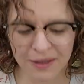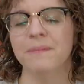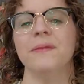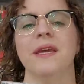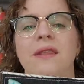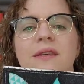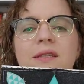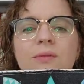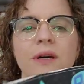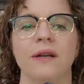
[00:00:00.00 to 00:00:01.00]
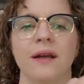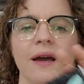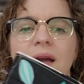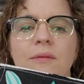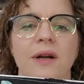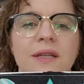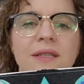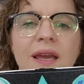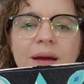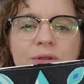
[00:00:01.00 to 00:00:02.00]
one. This one, I wanted
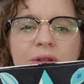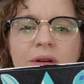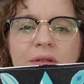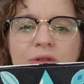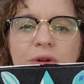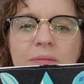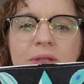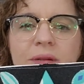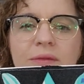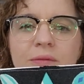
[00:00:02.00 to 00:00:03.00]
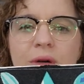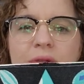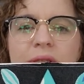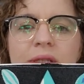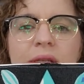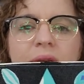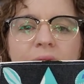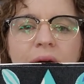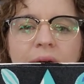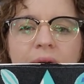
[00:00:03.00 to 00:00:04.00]
to capture all the drips of the roses
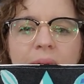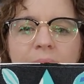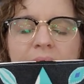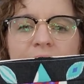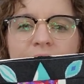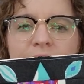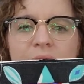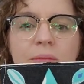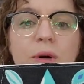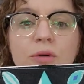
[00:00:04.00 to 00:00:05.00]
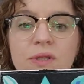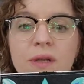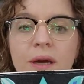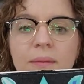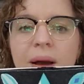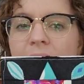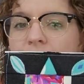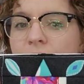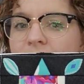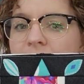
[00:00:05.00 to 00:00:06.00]
and the most
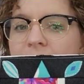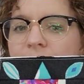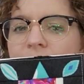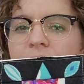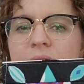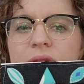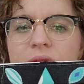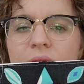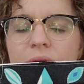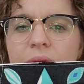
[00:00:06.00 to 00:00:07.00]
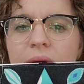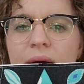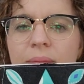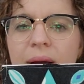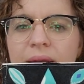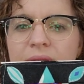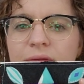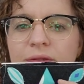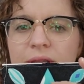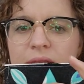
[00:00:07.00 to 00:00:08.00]
aqua that I could. So I
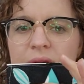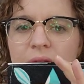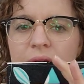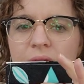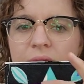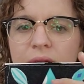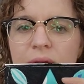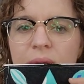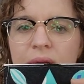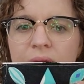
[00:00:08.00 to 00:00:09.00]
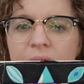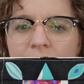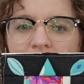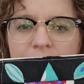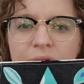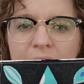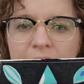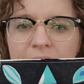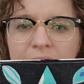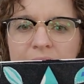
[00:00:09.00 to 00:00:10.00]
did fussy cut a little bit of
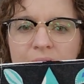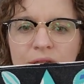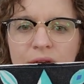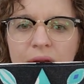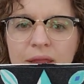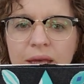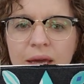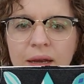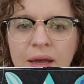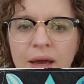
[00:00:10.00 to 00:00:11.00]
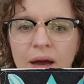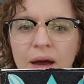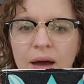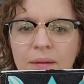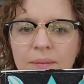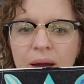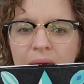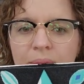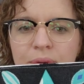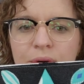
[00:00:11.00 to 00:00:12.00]
that in the center, and then
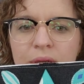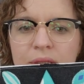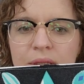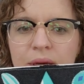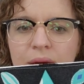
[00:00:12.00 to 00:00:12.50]
I put